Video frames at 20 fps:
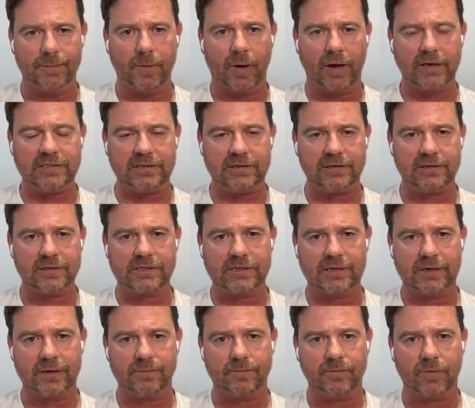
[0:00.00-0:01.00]
I didn't,
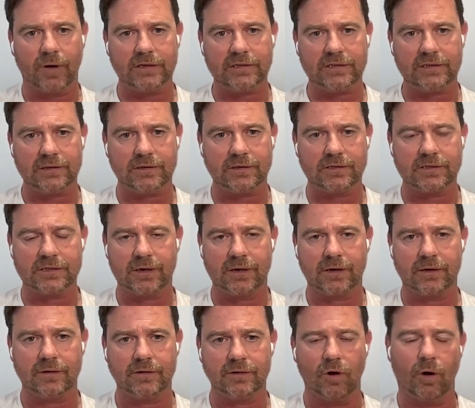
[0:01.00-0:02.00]
um, I didn't uh,
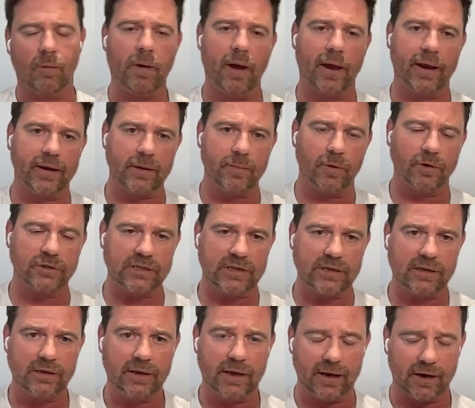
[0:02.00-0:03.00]
not pay anybody,
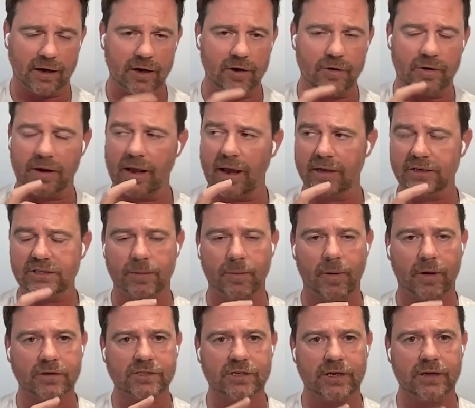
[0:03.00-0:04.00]
including
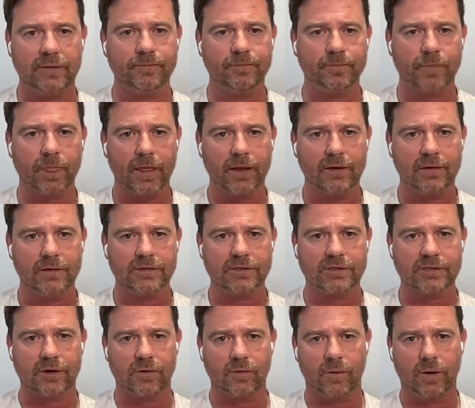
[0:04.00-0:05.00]
HMRC.
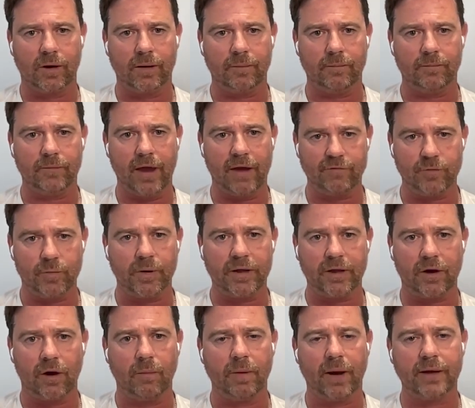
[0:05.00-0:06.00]
So um, everybody
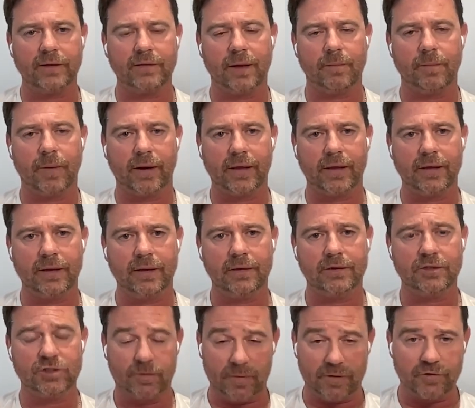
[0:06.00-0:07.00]
got paid their money. It
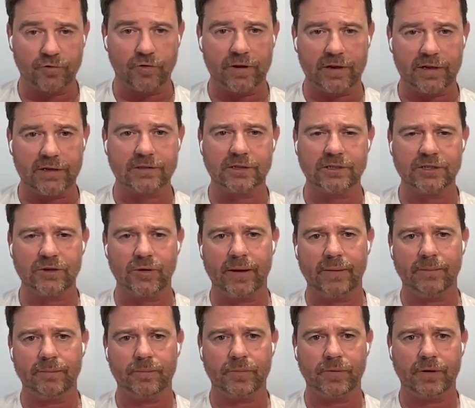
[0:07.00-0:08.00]
took me three years to do it.
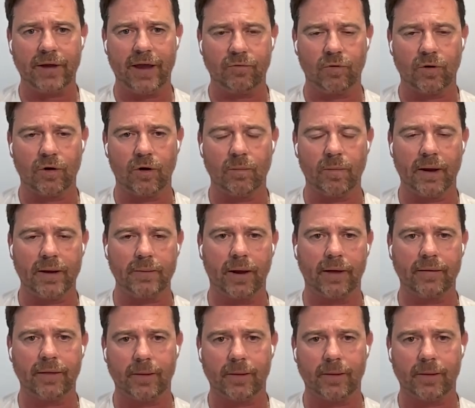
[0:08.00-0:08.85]
Hmm. Everyone mm. got paid back.